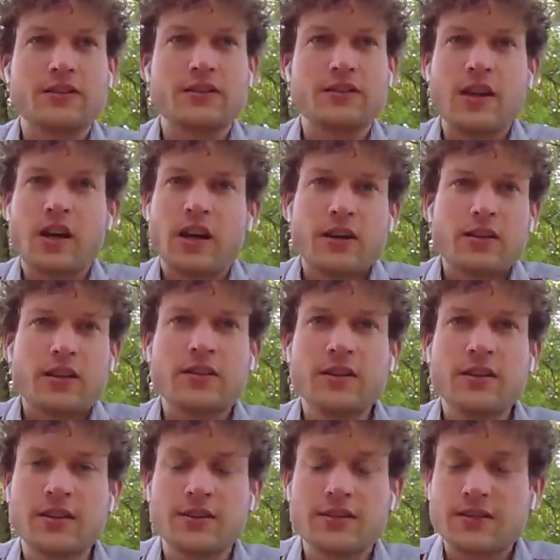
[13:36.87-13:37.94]
yeah, I
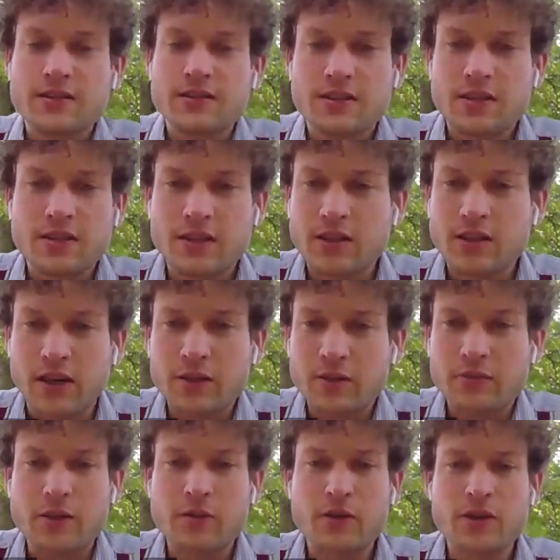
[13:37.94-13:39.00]
think it's kind
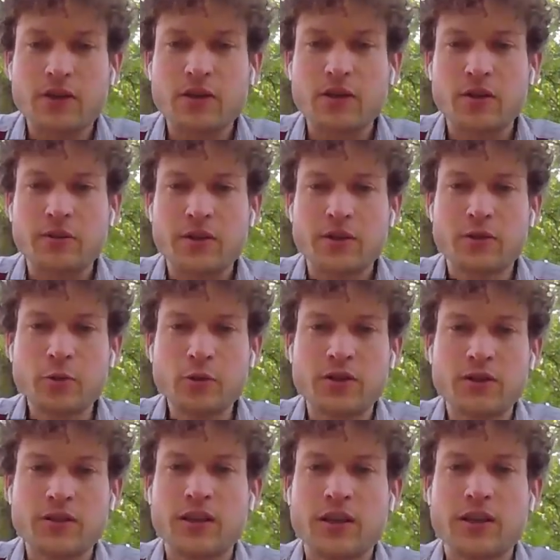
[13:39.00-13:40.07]
of our
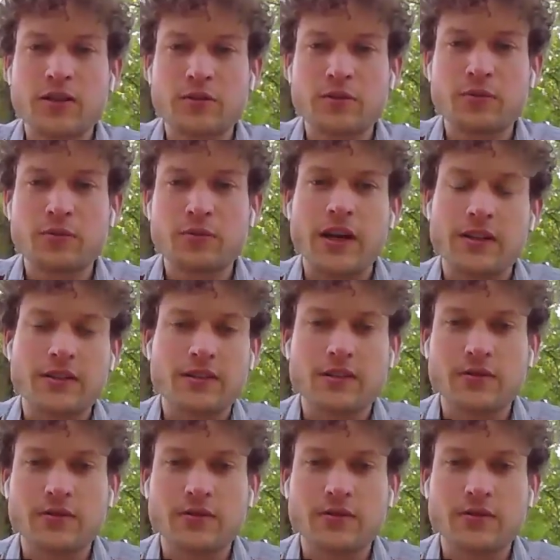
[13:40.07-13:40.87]
duty there to fight